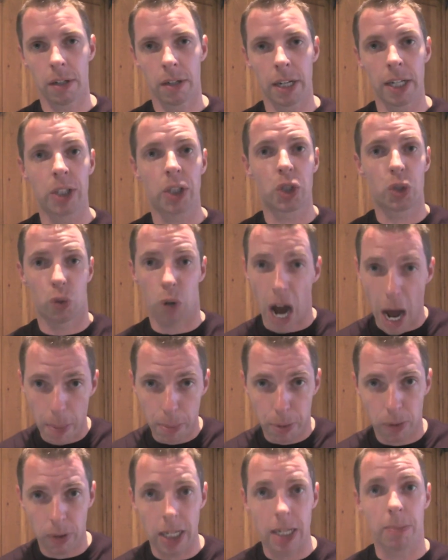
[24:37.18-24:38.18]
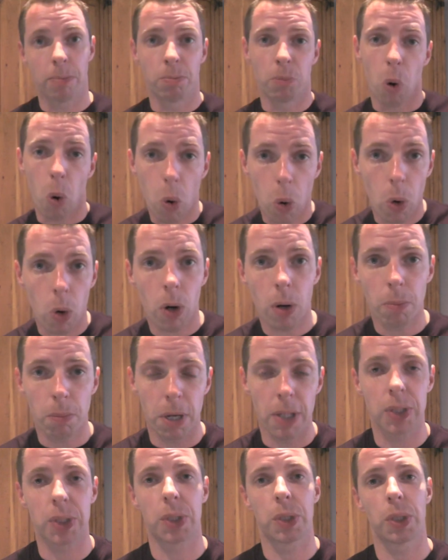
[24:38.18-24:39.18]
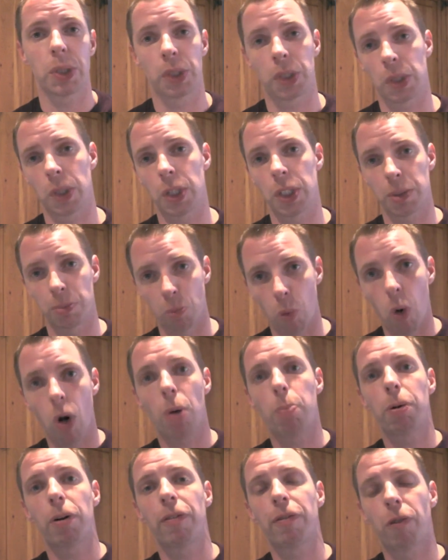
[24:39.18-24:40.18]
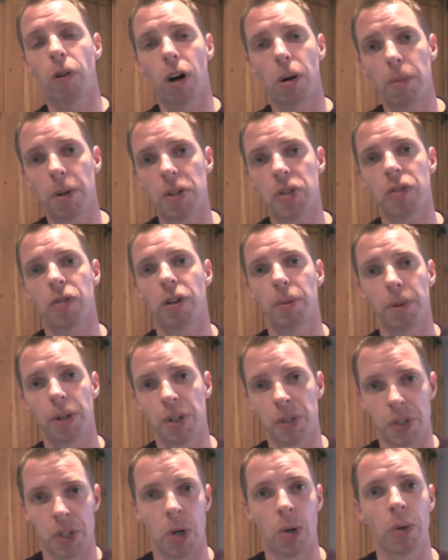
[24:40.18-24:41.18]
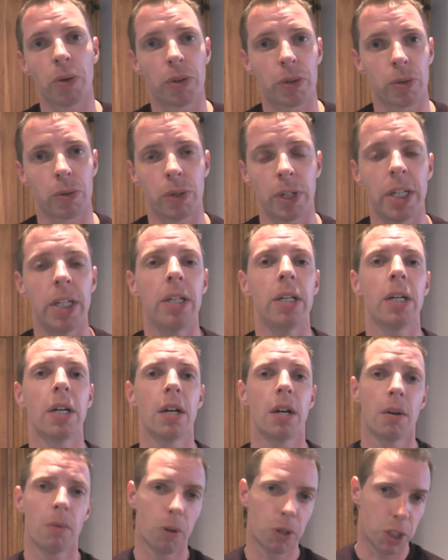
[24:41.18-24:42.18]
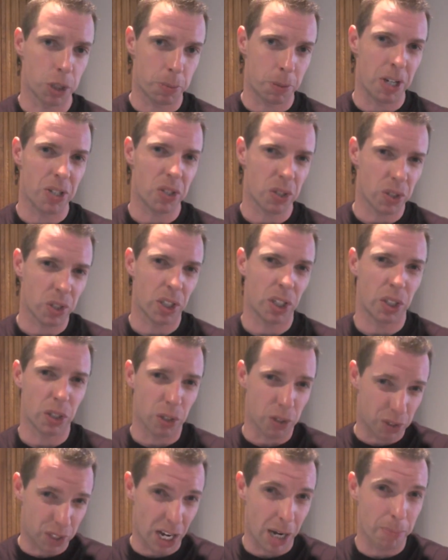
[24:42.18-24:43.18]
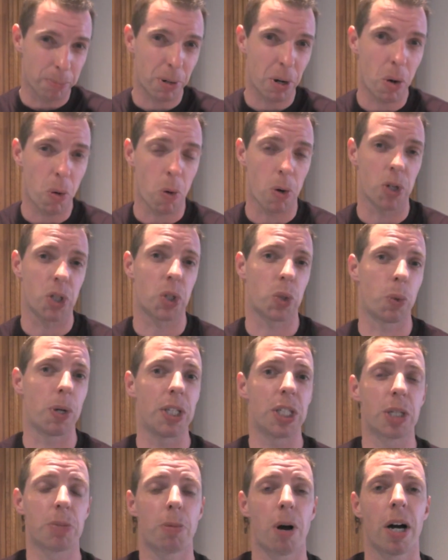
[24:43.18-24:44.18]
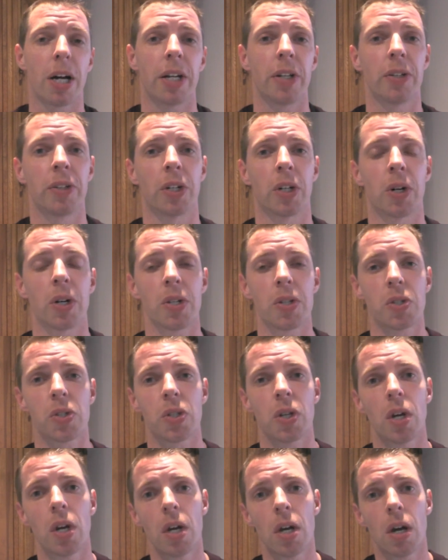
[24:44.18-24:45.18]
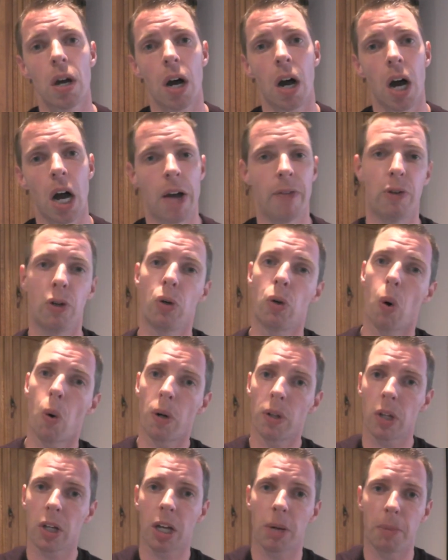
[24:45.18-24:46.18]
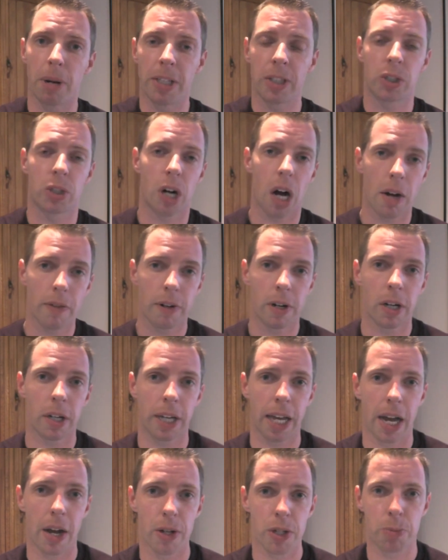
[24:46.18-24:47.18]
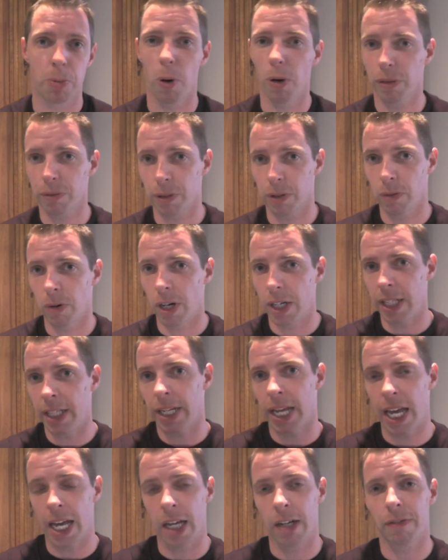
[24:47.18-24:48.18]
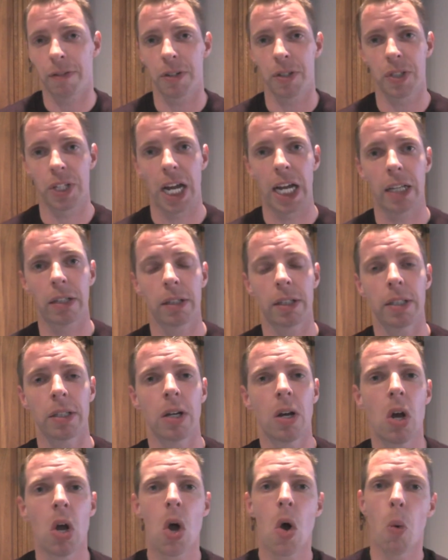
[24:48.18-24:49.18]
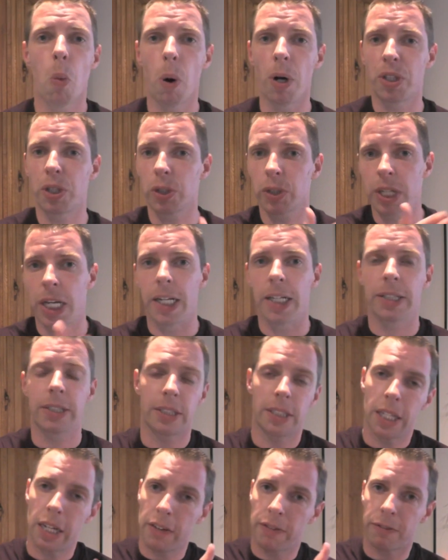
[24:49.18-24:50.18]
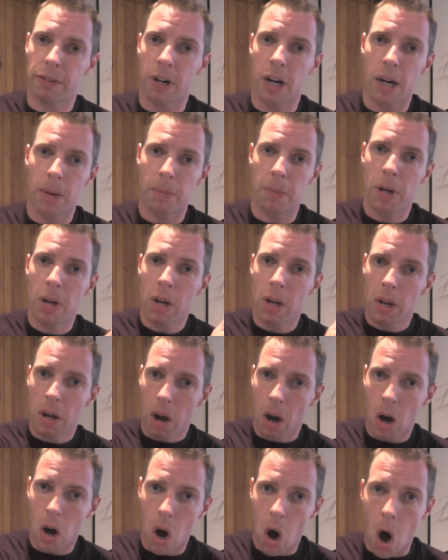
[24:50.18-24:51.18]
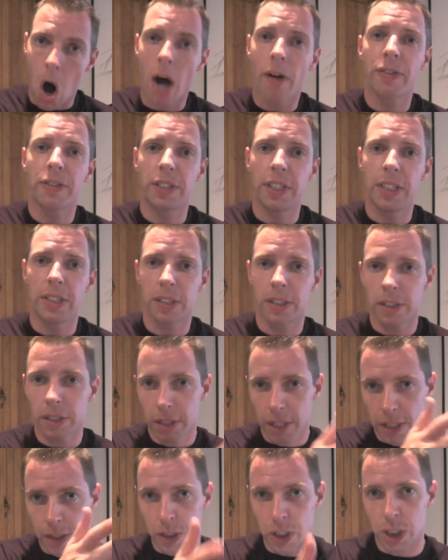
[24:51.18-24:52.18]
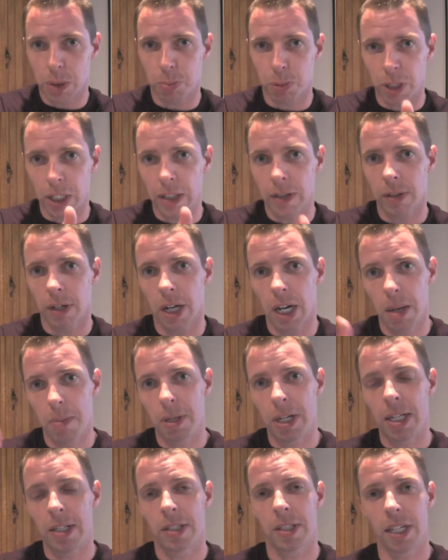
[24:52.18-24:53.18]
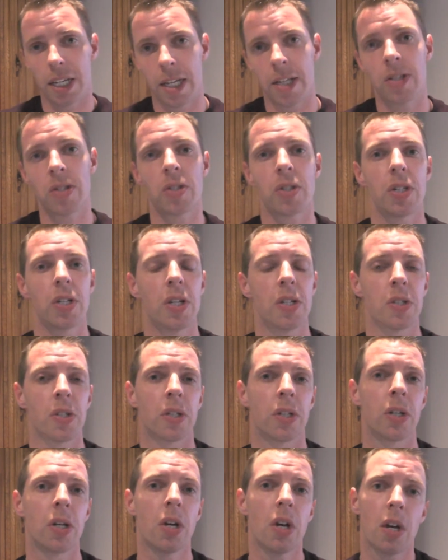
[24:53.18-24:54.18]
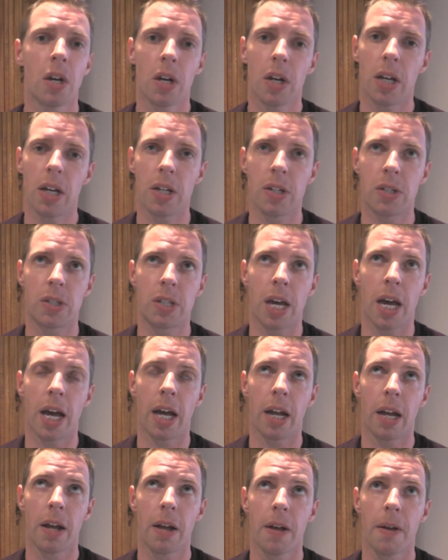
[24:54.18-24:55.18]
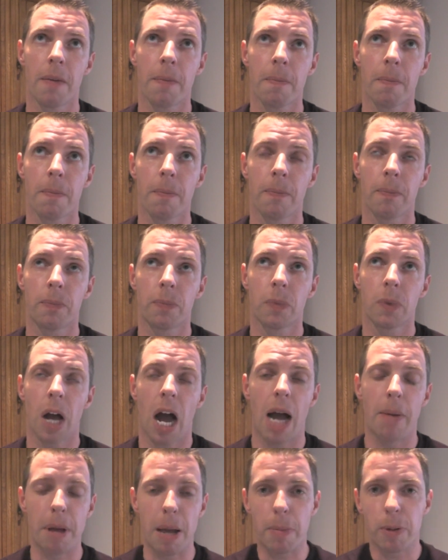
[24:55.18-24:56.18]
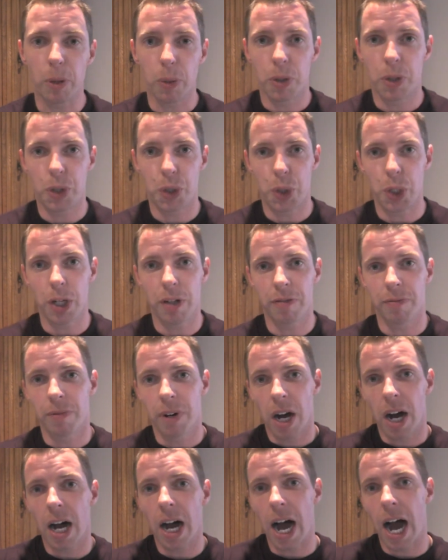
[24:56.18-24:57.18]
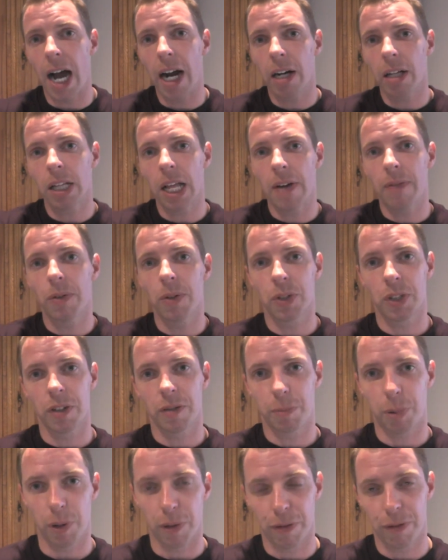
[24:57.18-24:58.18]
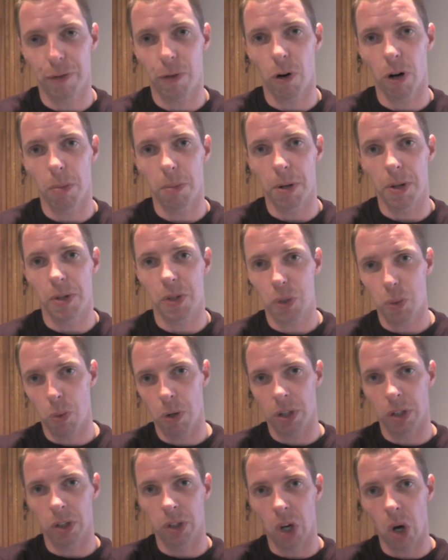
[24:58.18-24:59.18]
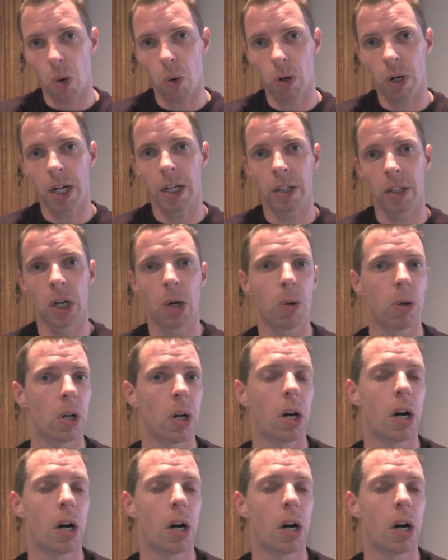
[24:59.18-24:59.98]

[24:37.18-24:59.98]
extrapolate more muscular endurance, more performance from your zone 3, which is basically your tempo or sweet spot endurance, If you go and look at my Strava accounts, both for running and for cycling, what you'll tend to see from off-season into springtime and into in-season is that I'm able to achieve higher levels of performance with lower and lower